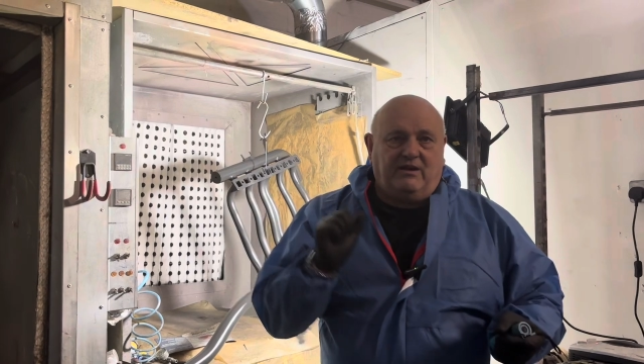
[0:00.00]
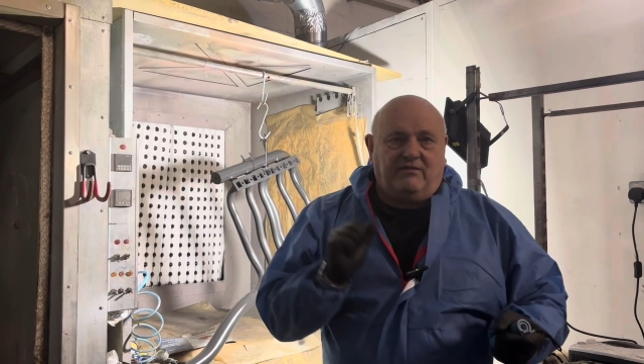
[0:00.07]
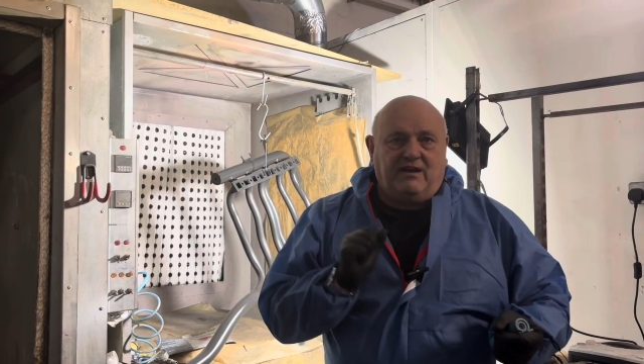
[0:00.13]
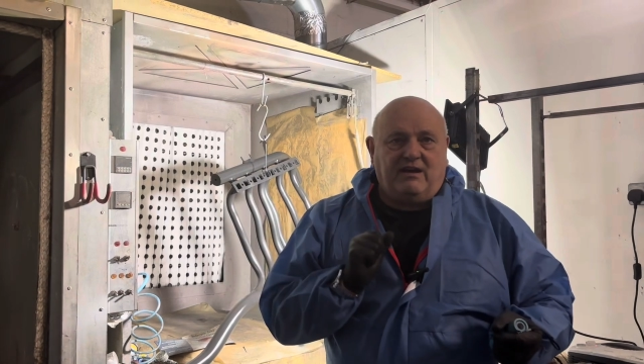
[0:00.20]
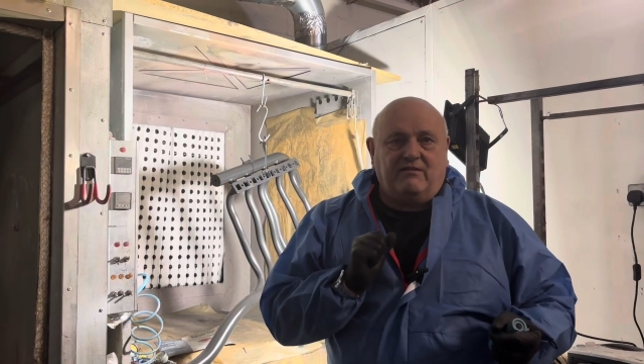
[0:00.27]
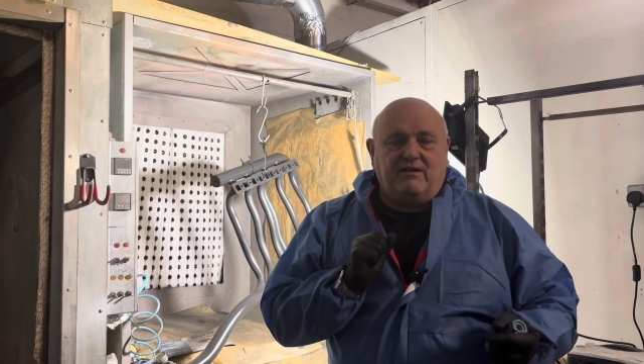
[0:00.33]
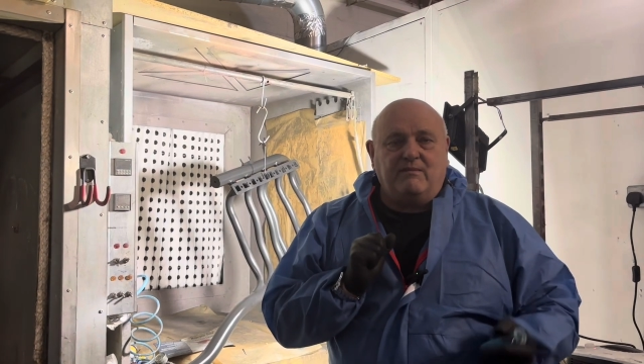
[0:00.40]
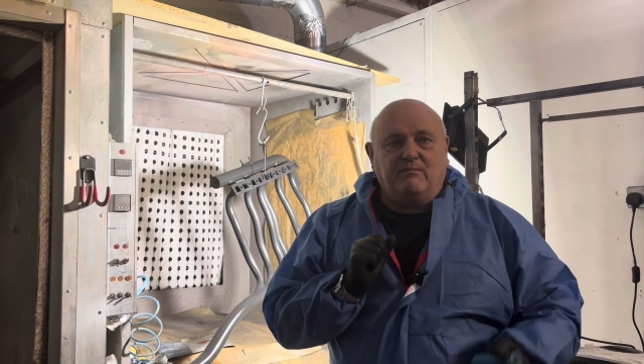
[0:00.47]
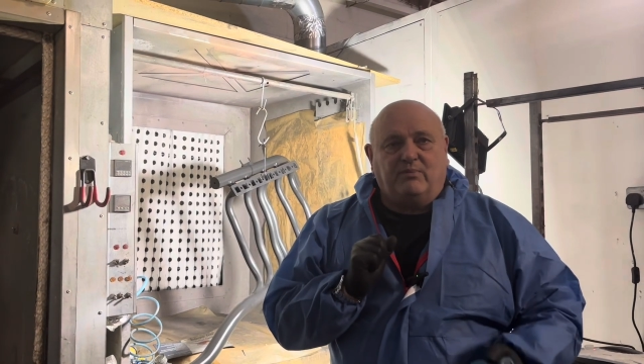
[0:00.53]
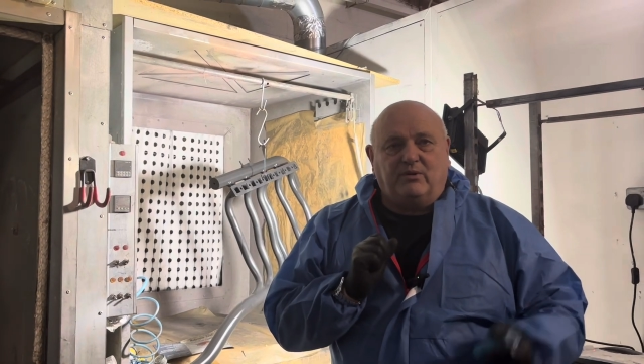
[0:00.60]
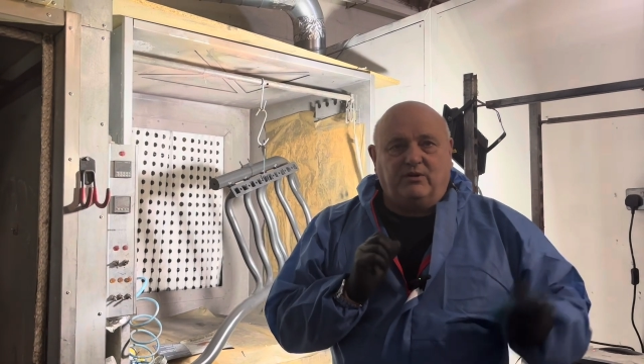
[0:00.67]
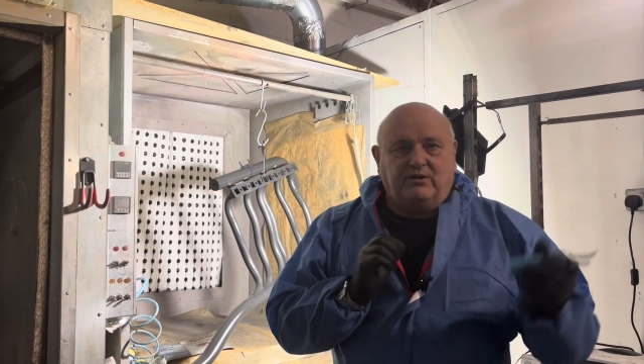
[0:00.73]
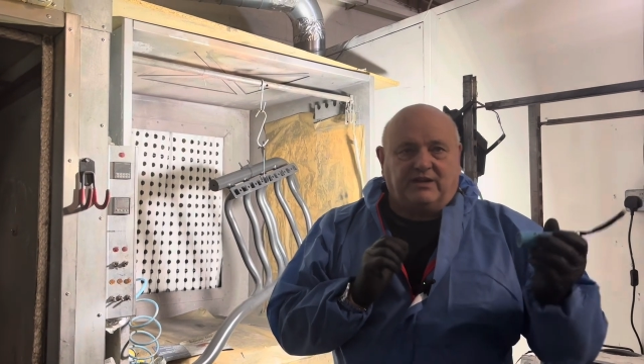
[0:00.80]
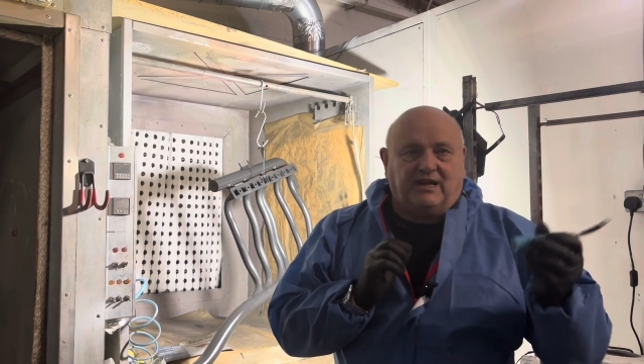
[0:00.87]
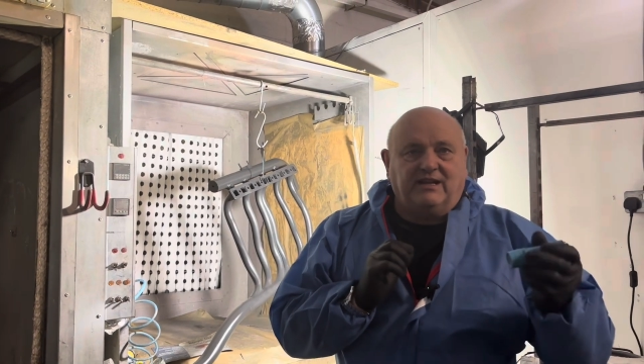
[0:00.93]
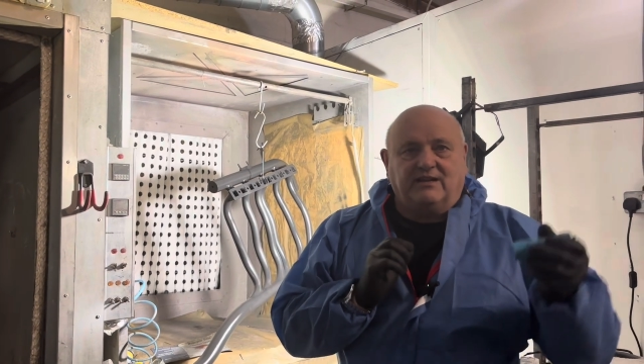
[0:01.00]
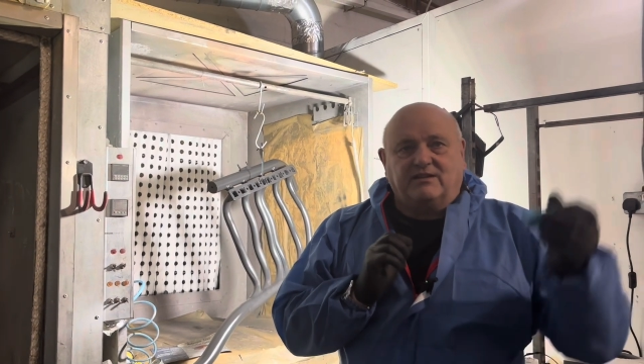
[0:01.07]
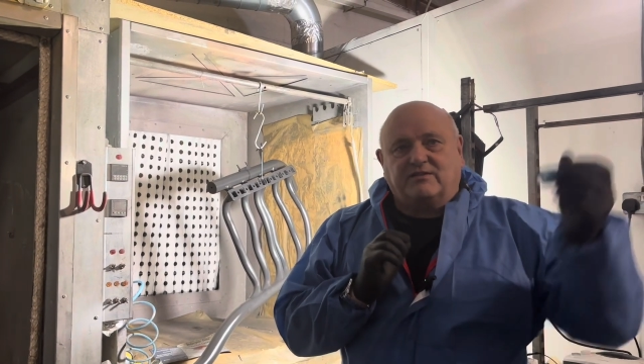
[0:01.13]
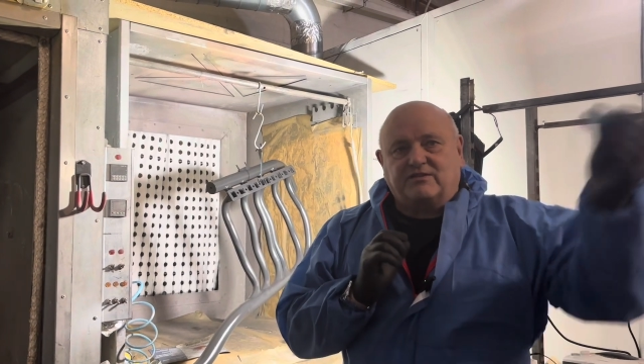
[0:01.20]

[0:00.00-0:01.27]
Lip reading: of air input and a little